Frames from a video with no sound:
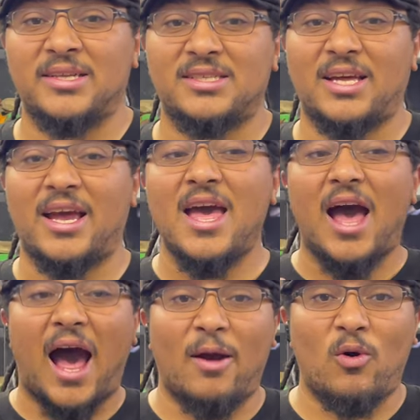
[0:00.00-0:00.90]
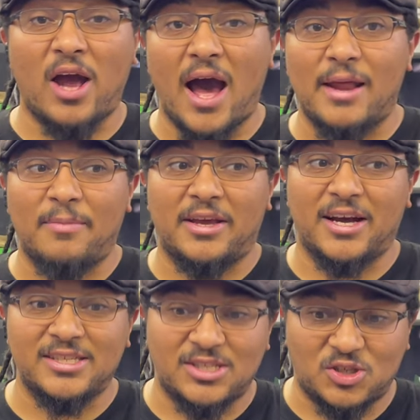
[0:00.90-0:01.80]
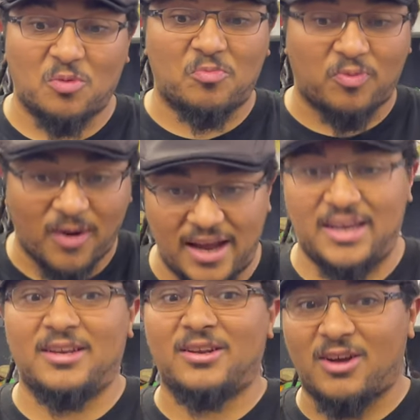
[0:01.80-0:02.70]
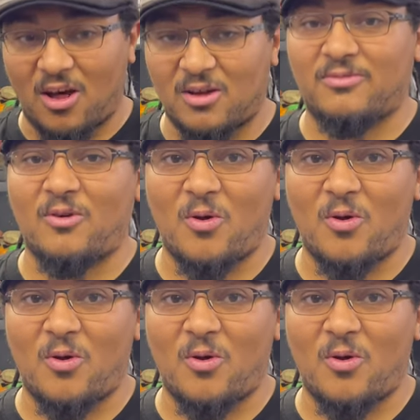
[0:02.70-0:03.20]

It's like, I've got it because it's so bright and colorful,